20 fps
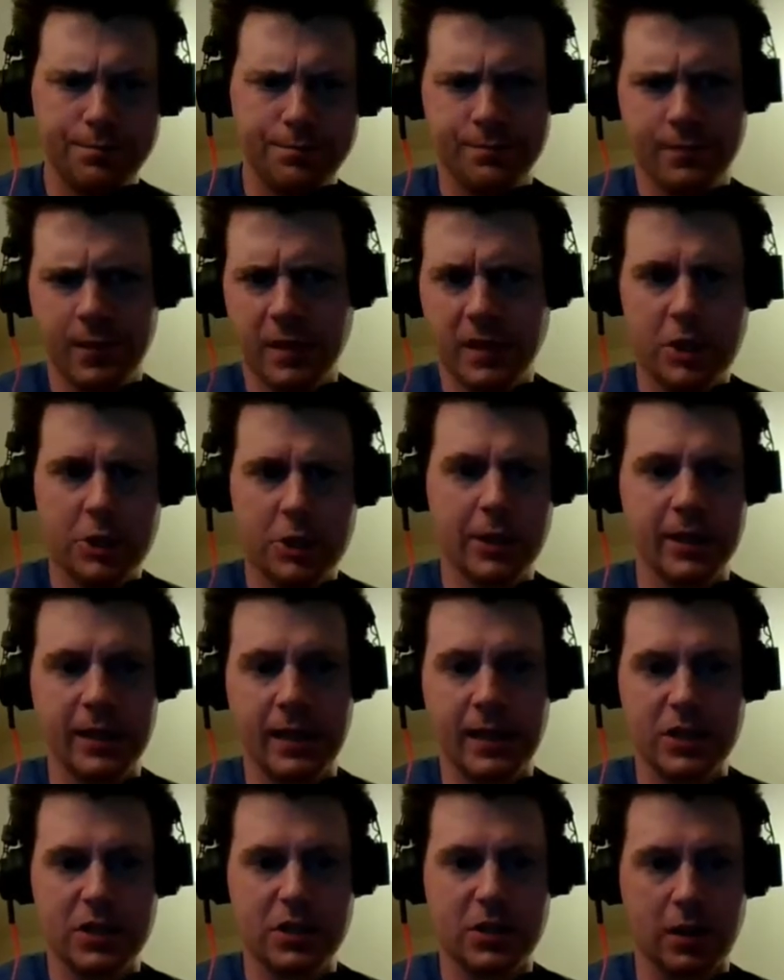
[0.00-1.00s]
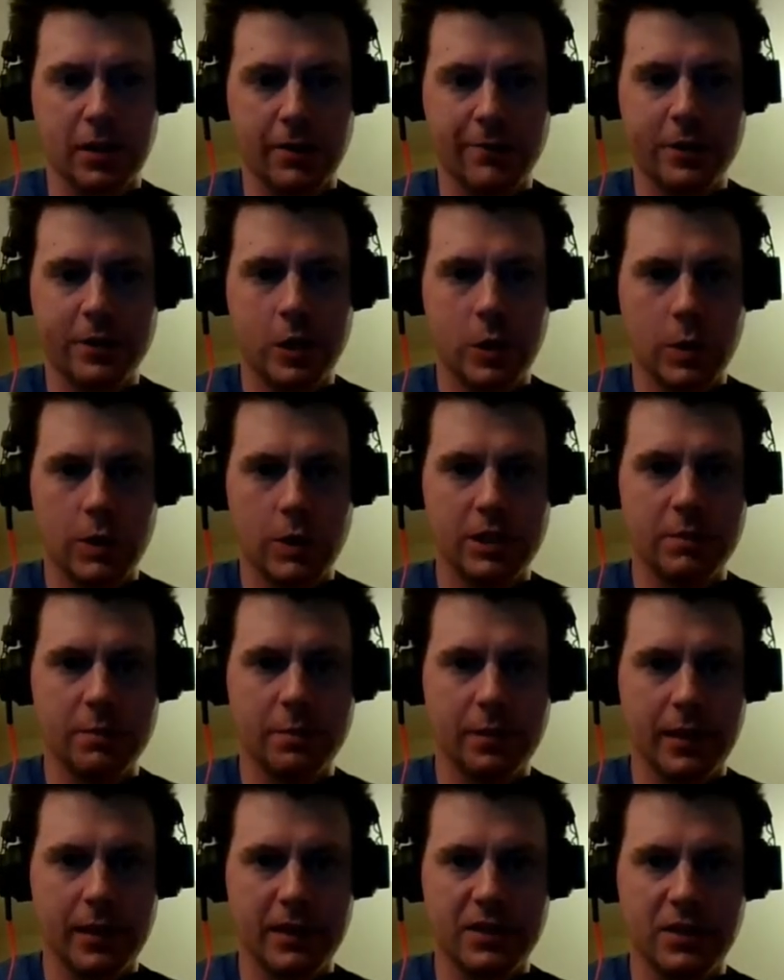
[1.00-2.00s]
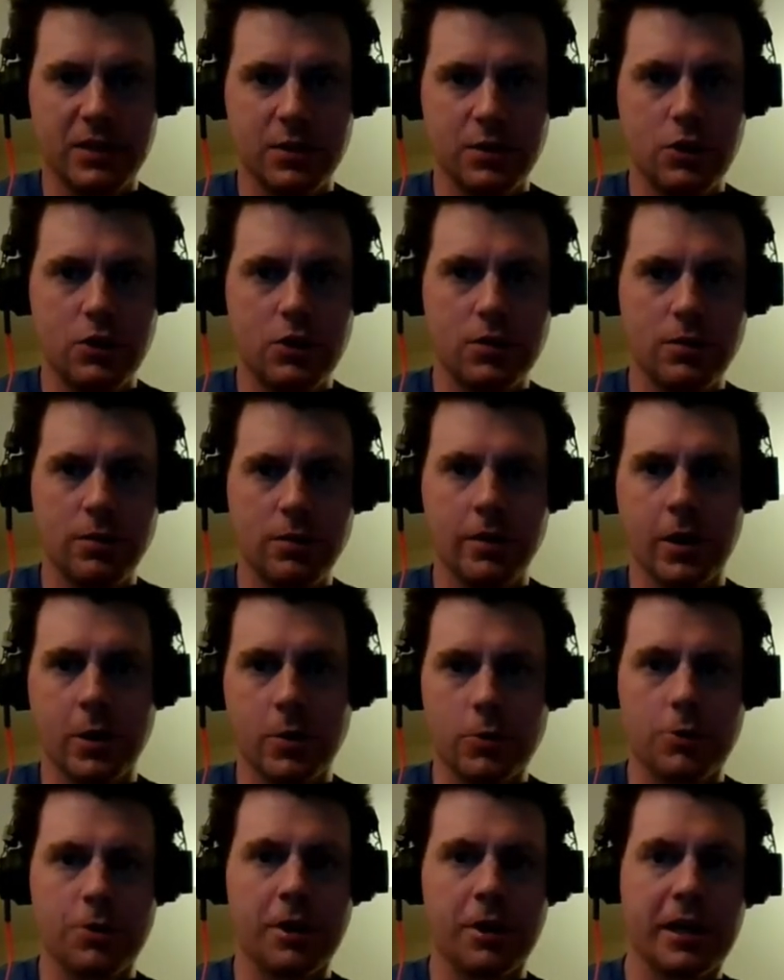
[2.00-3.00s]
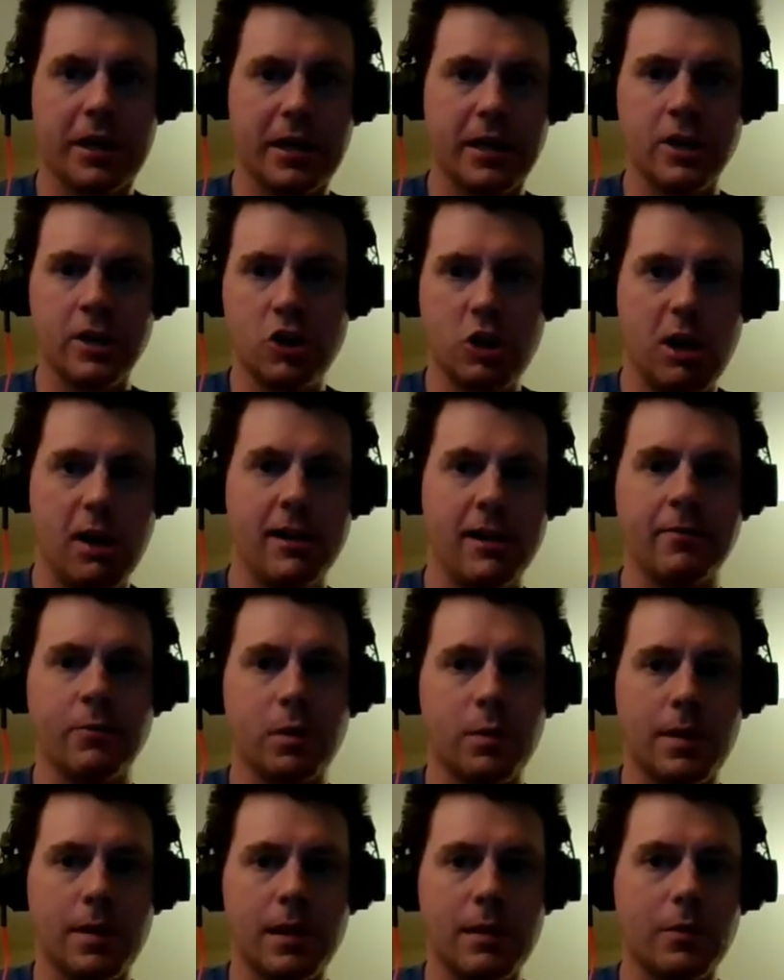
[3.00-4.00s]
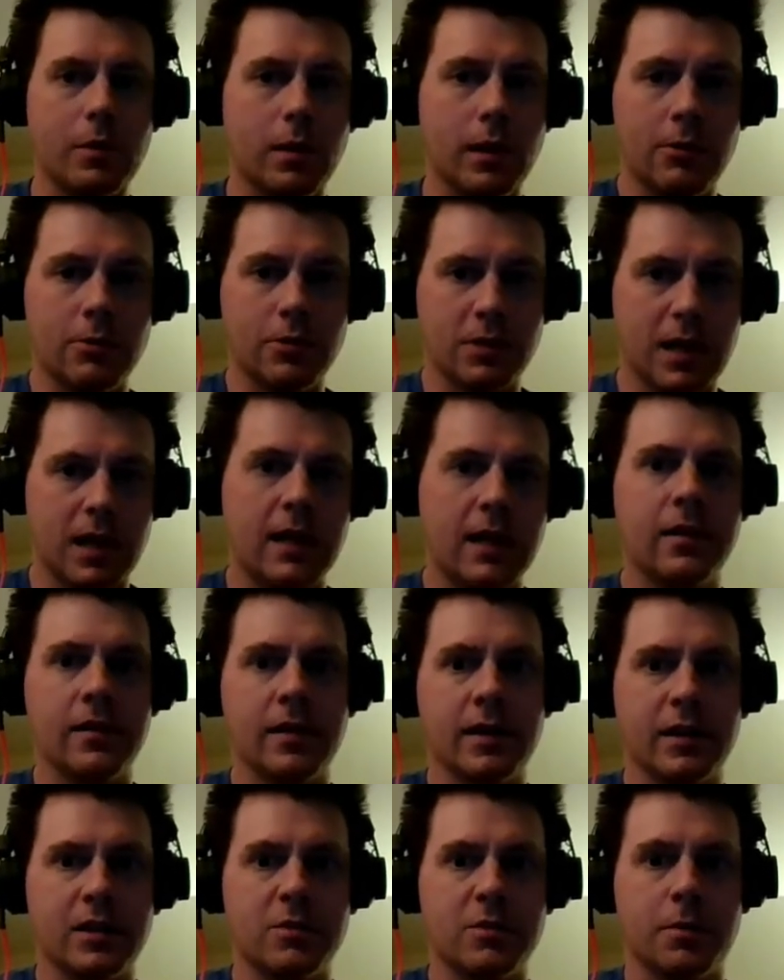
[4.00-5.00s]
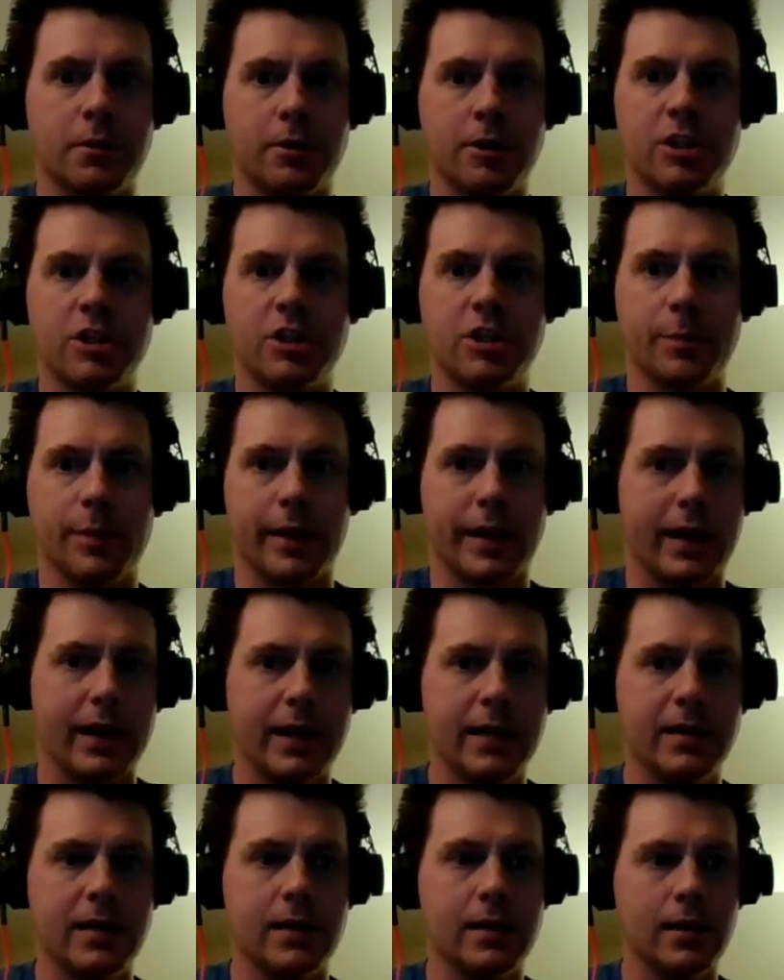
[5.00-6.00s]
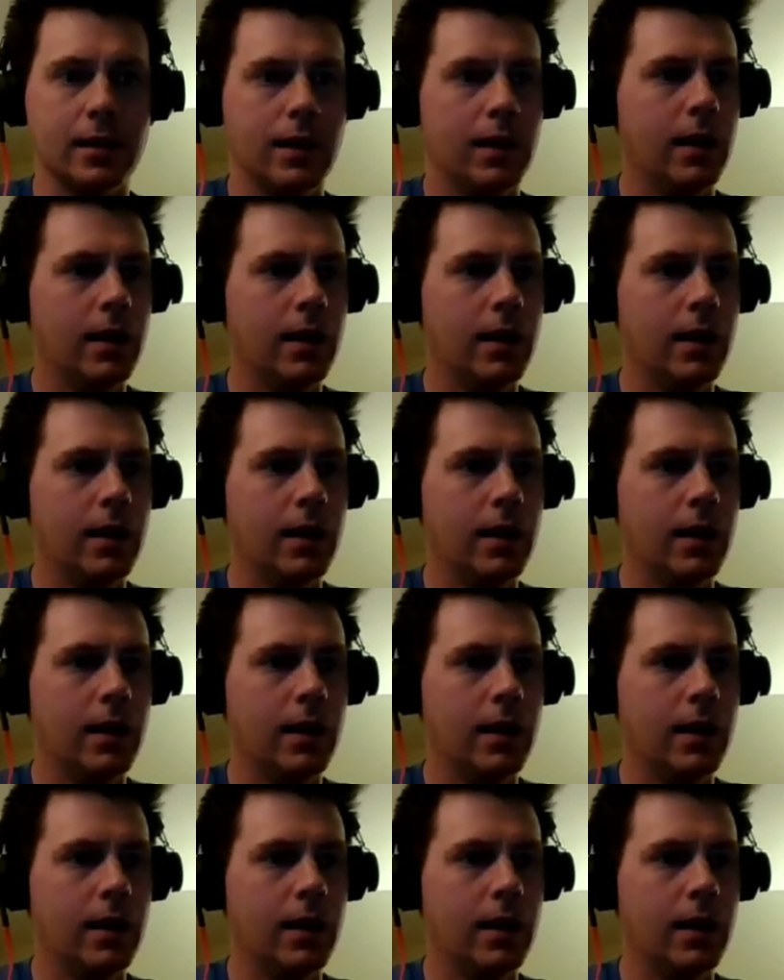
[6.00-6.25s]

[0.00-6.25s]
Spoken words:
initially, I just loved going to places, you know, drinking and chatting with people. That was kind of the inspiration behind it.